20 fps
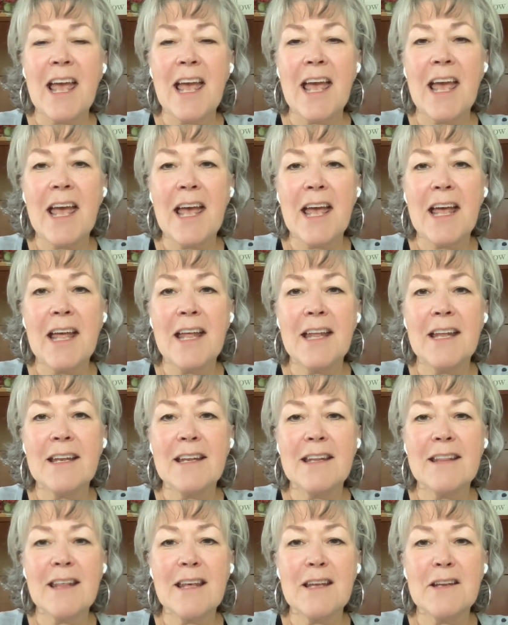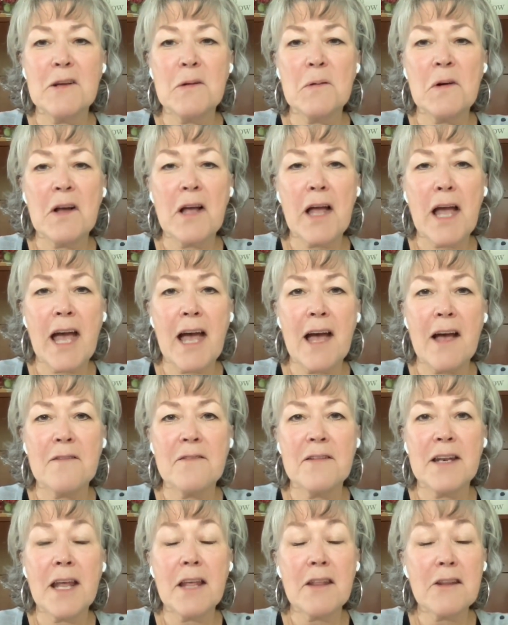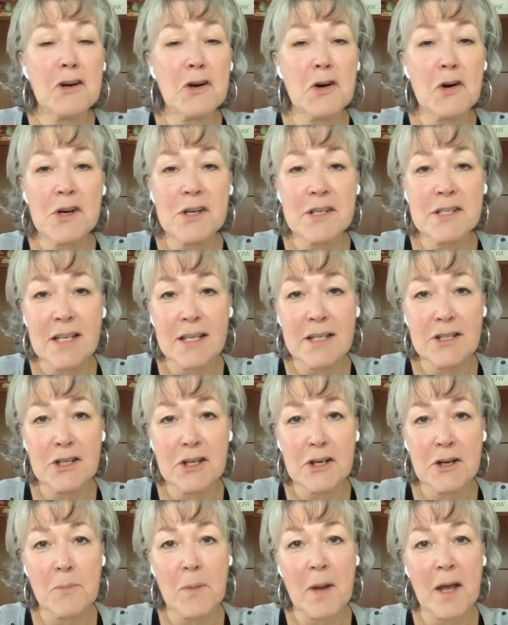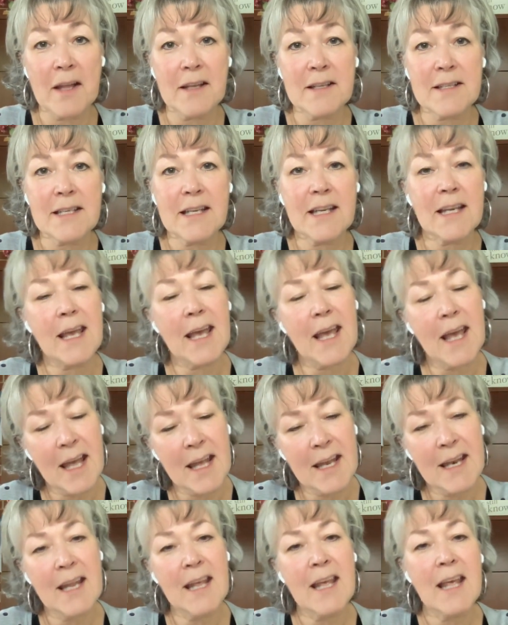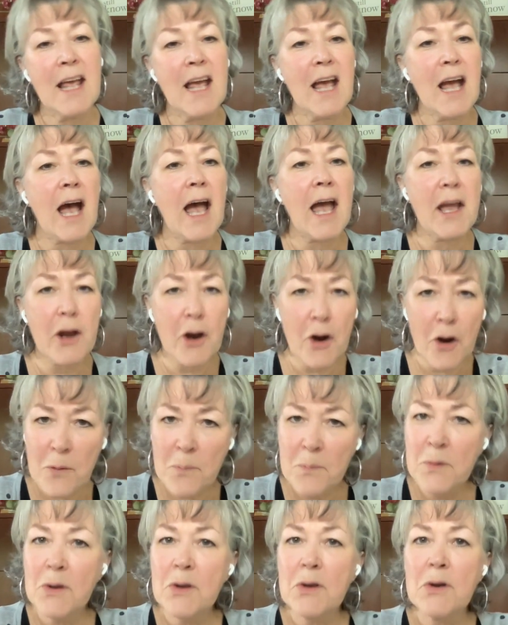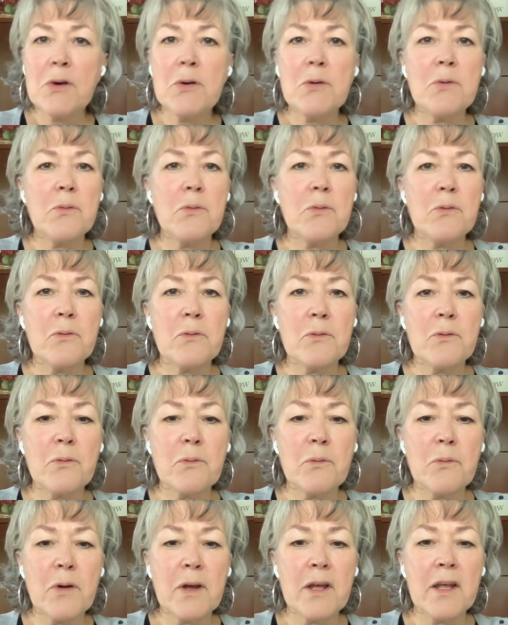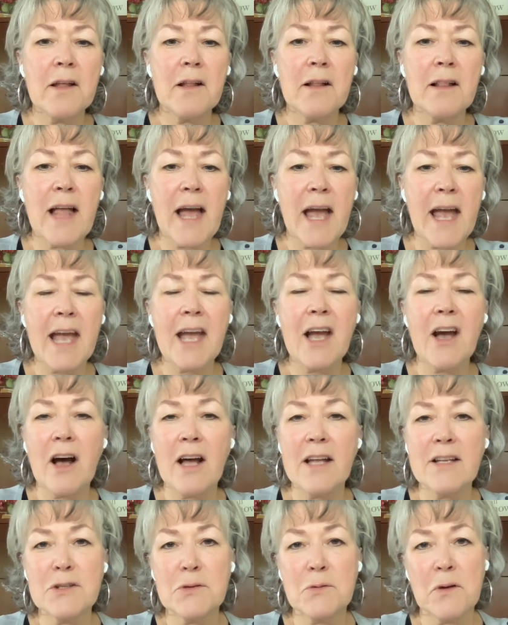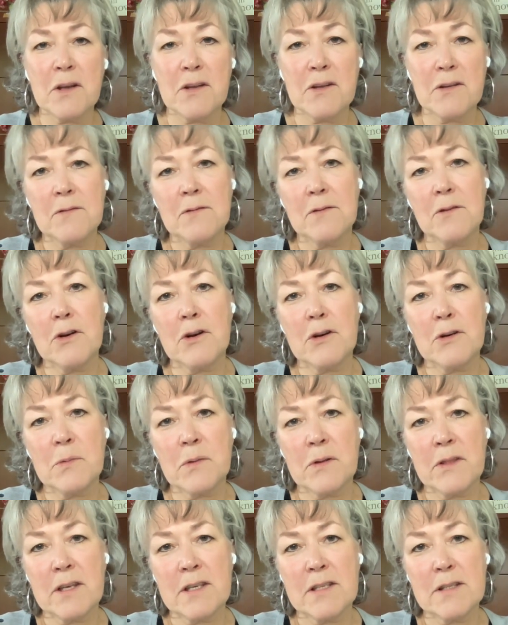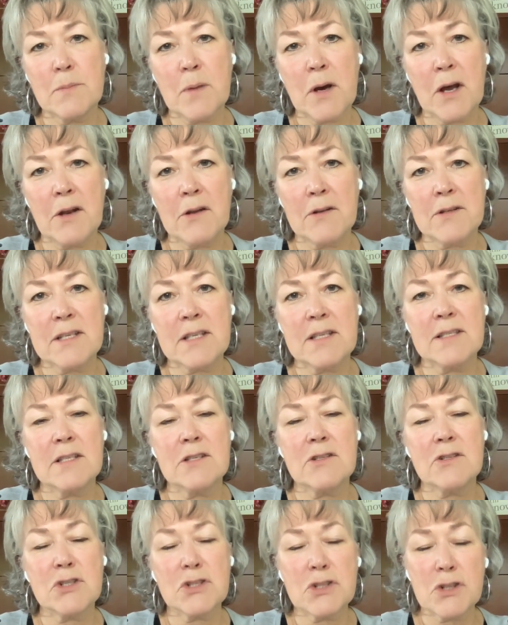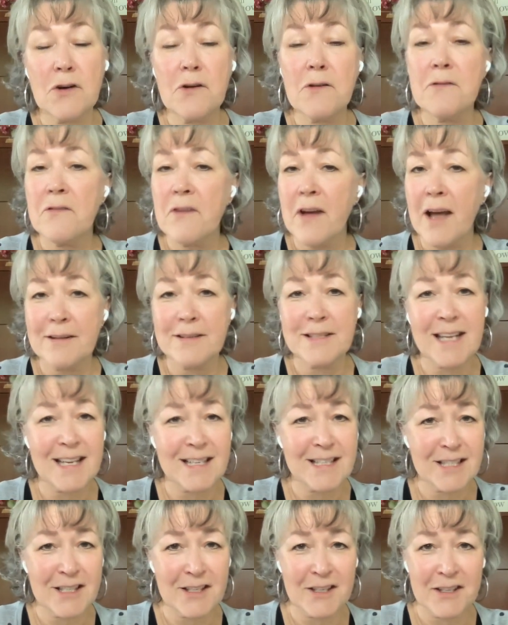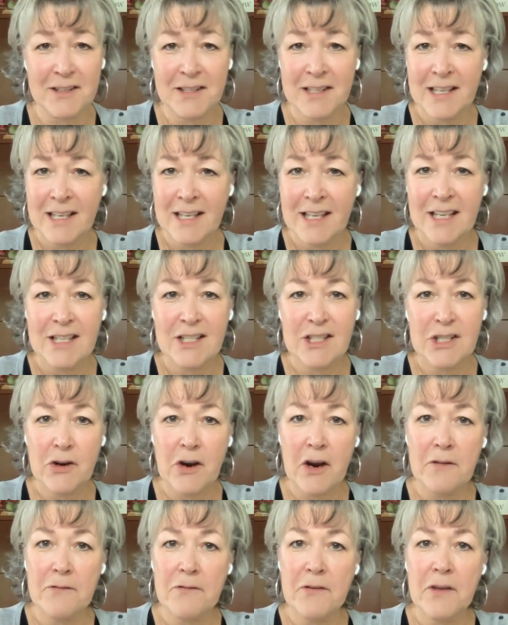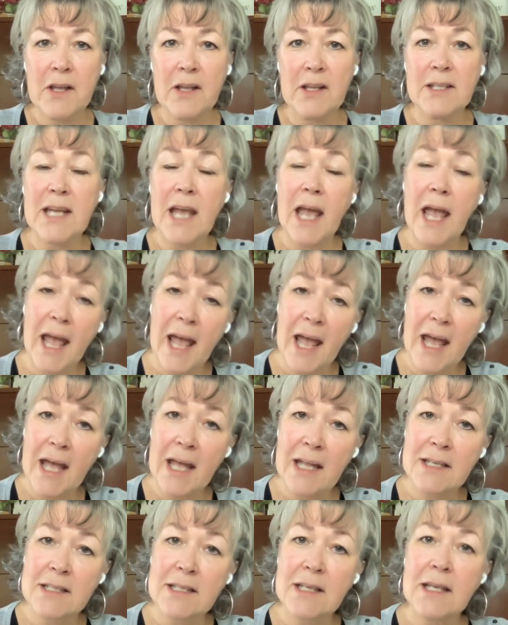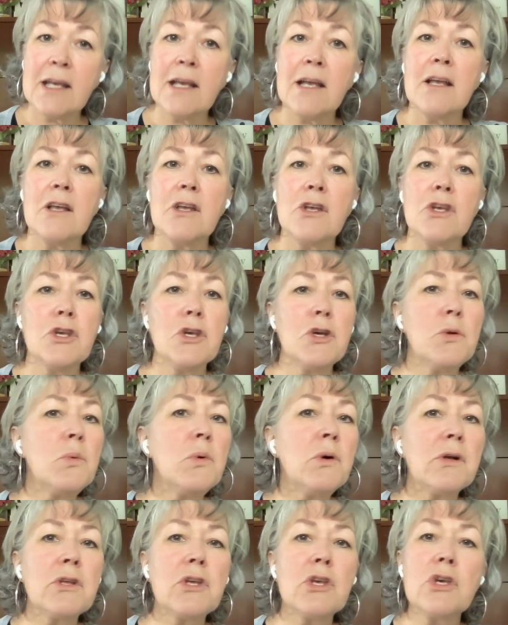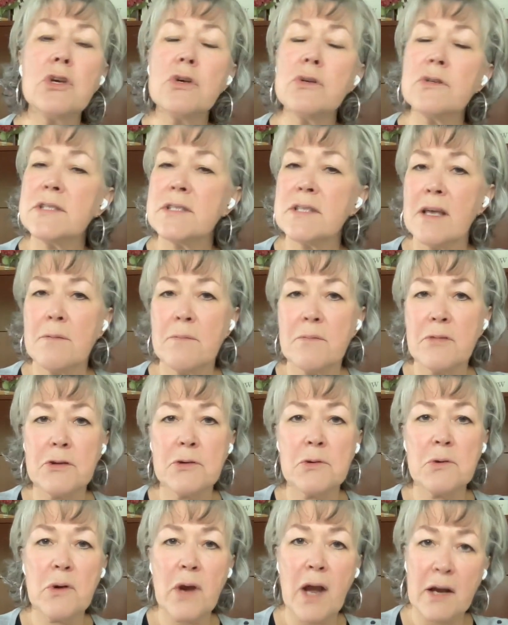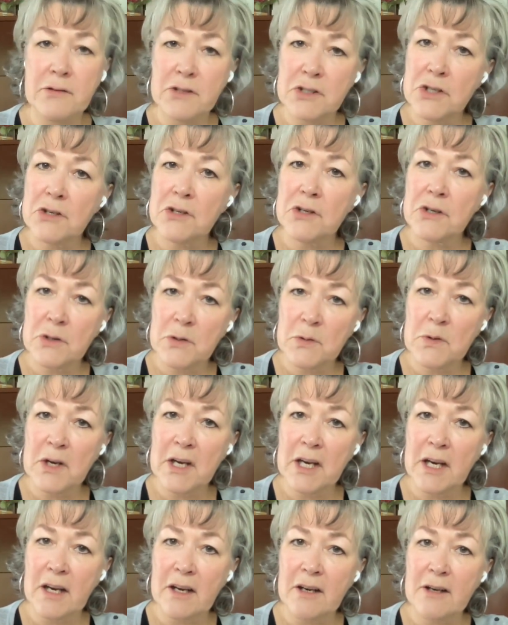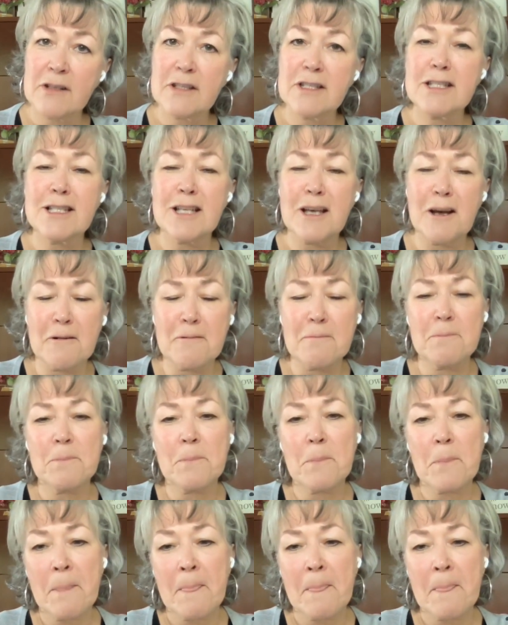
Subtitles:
And then you will have another course under your belt. And again, I hope you will hang on to what you've learned with these models, because they're so foundational to our field, and you will use them throughout your career. So